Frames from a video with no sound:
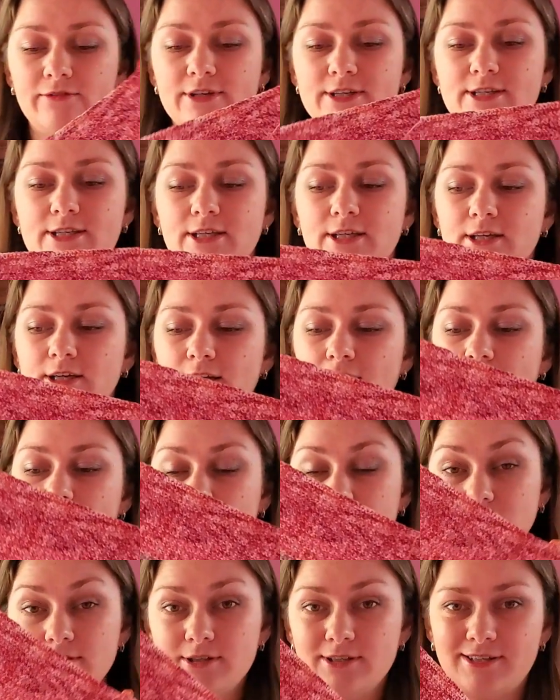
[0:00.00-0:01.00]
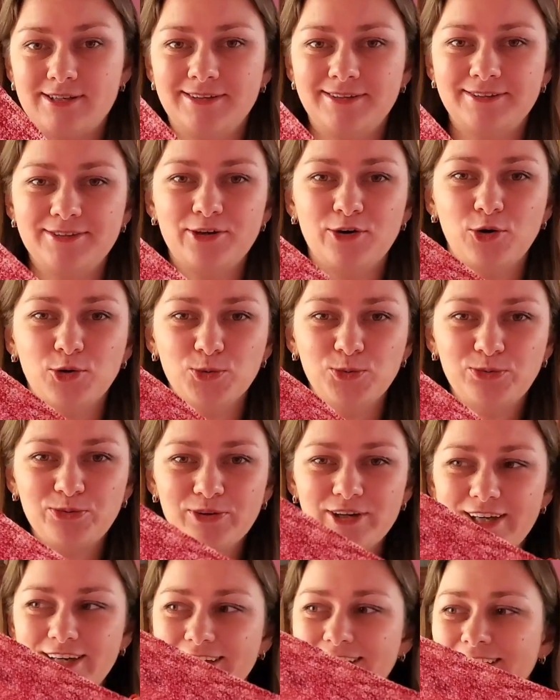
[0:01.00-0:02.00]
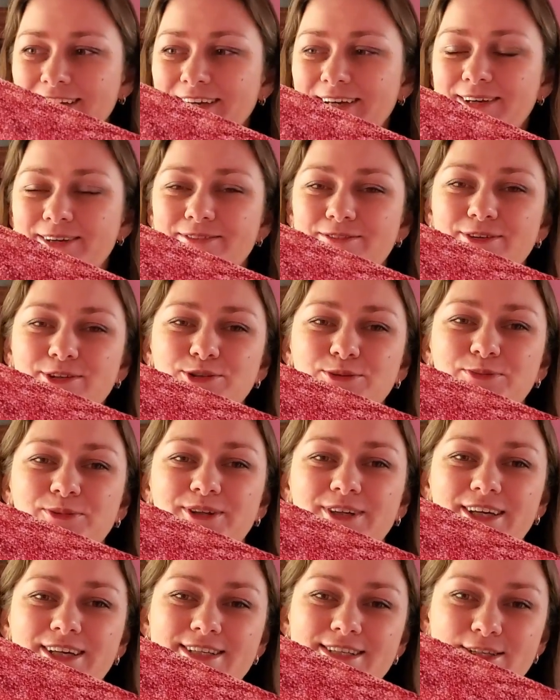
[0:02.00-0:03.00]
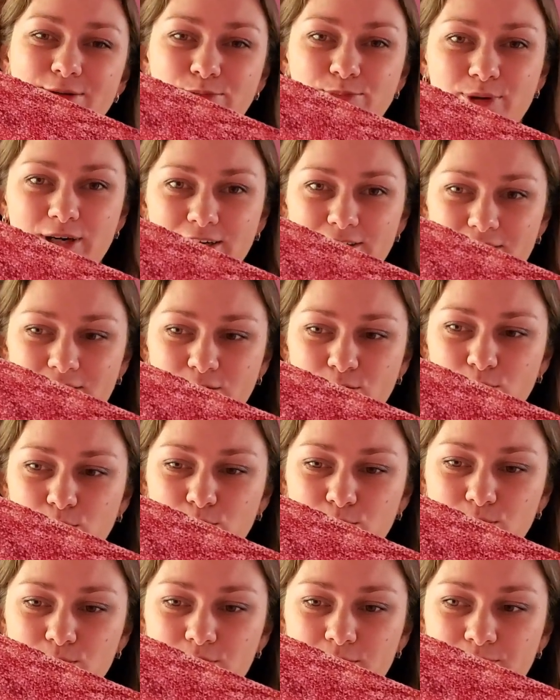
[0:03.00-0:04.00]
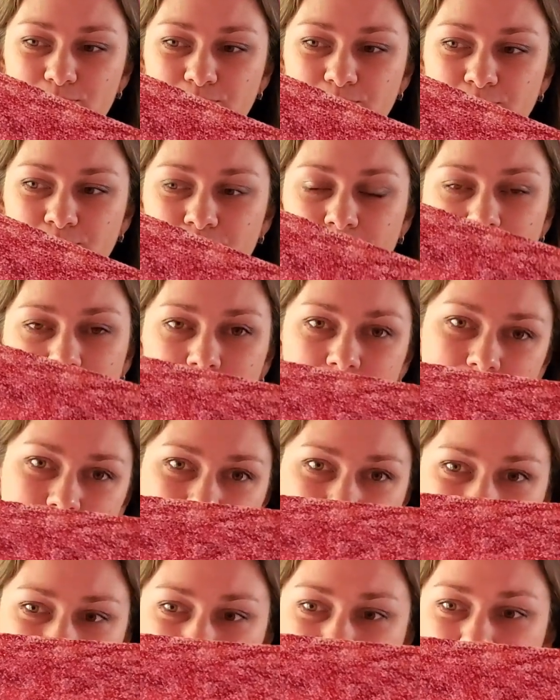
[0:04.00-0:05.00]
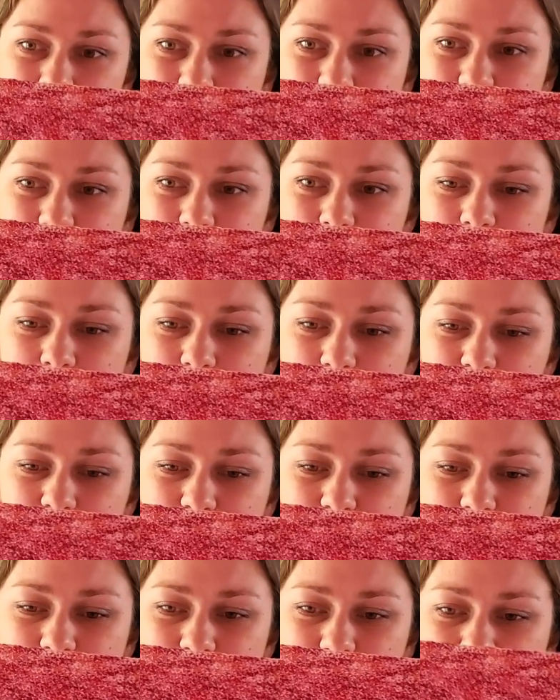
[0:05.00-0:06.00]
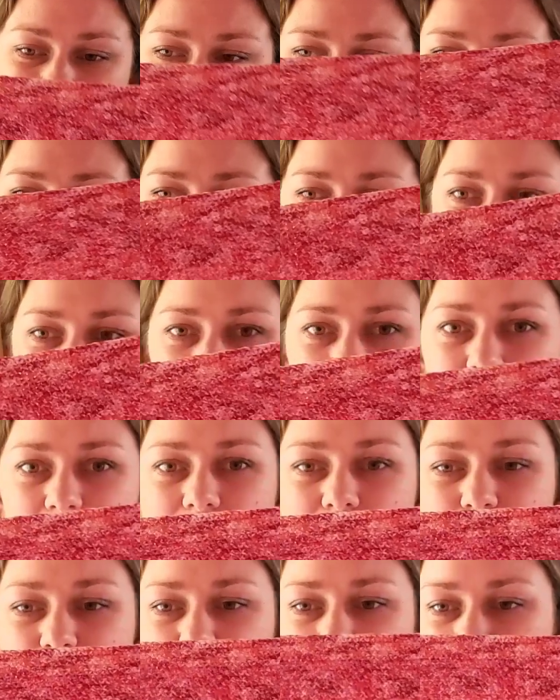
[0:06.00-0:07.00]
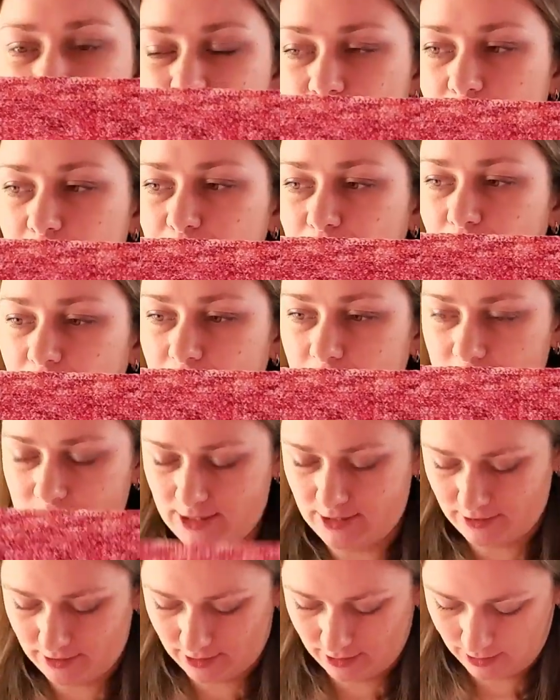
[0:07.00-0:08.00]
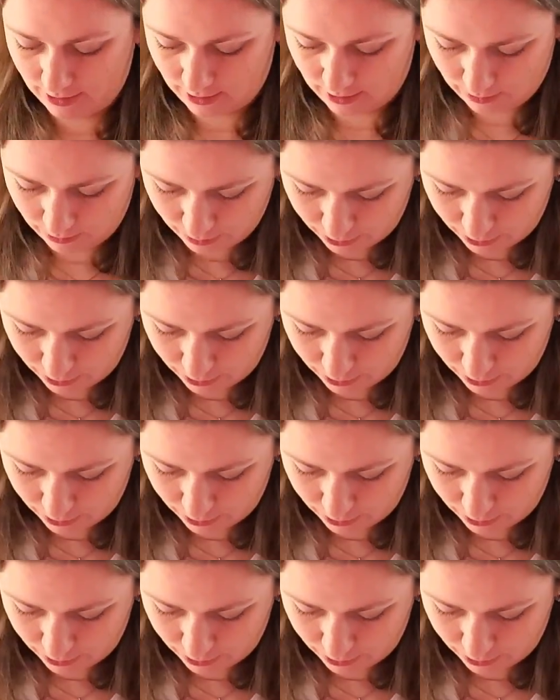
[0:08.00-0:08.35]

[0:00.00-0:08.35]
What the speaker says: everything else hopefully will be as the pattern calls. Yeah, so here's my progress. It